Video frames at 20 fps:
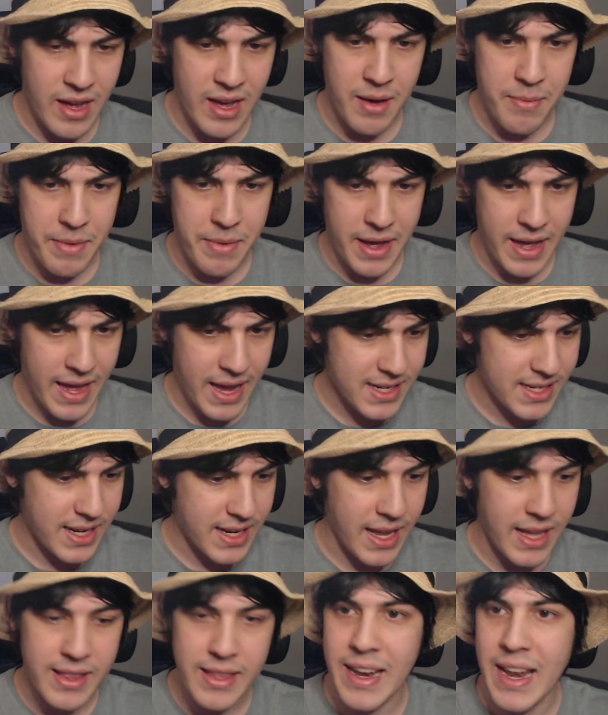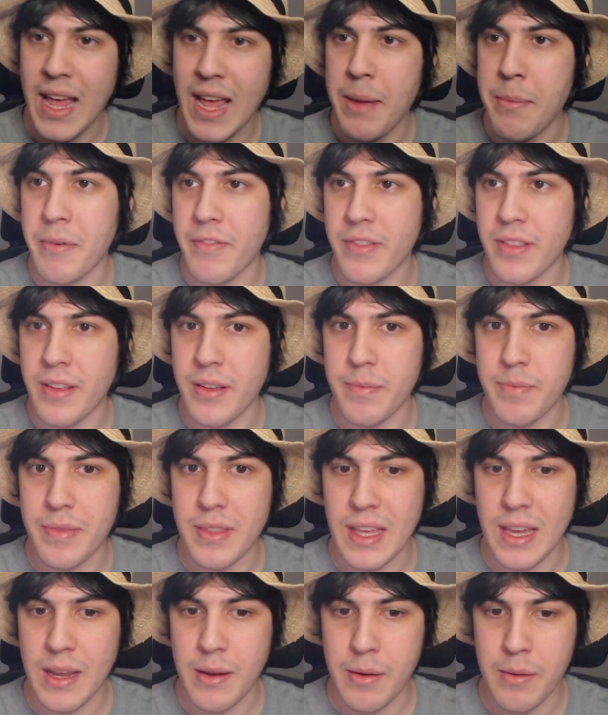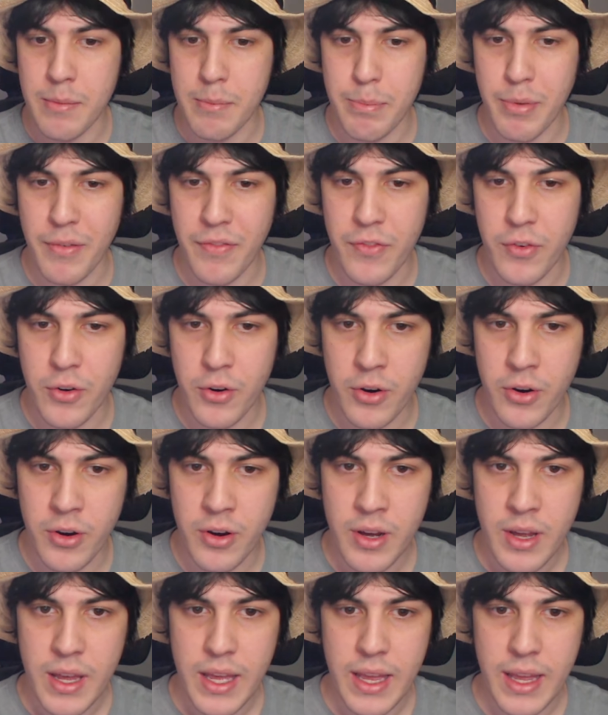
I actually had the name of the thing before.